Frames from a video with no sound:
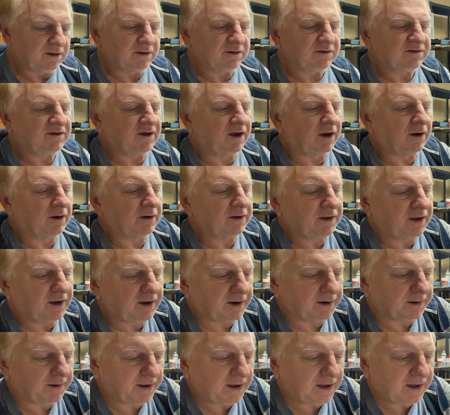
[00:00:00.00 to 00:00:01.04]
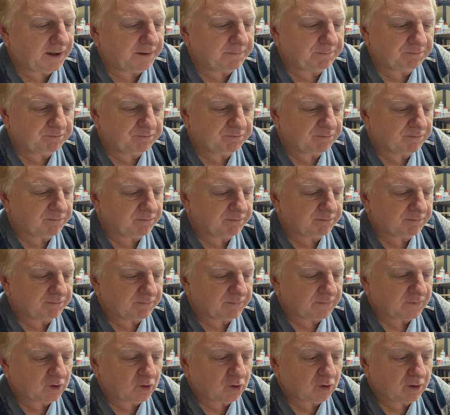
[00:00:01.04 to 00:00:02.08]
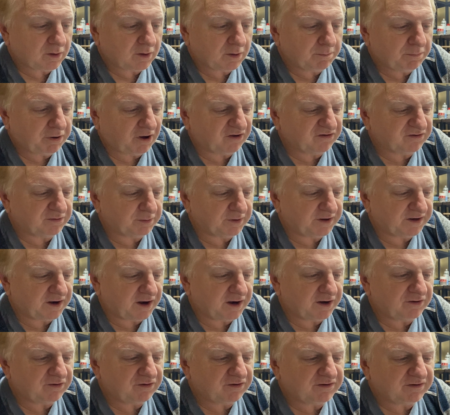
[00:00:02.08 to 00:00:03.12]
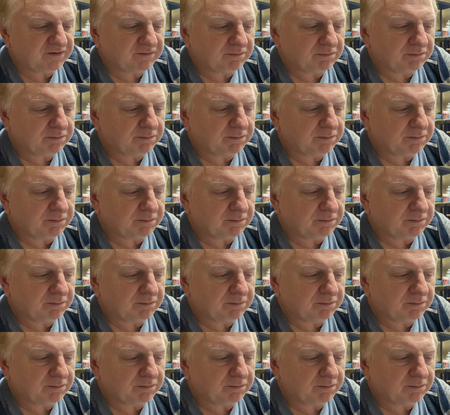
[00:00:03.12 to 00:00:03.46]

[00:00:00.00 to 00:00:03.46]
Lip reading: So yeah, possibly dangerous